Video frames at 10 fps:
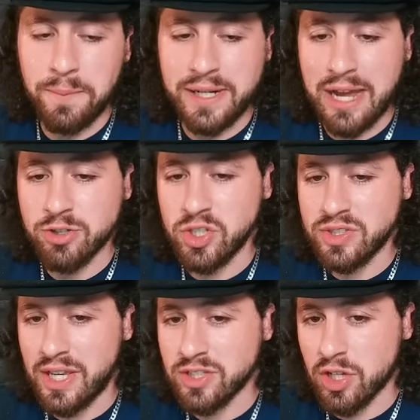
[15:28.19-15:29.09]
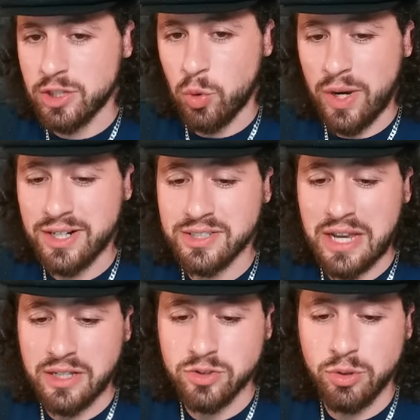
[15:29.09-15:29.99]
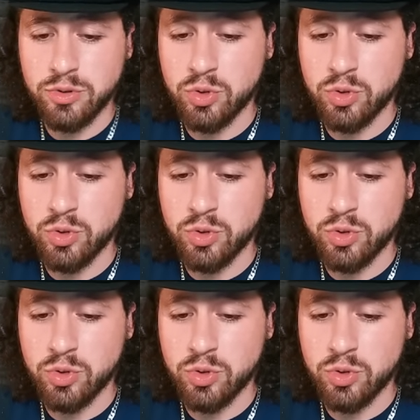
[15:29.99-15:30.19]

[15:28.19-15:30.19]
and now she takes on Luana Santos,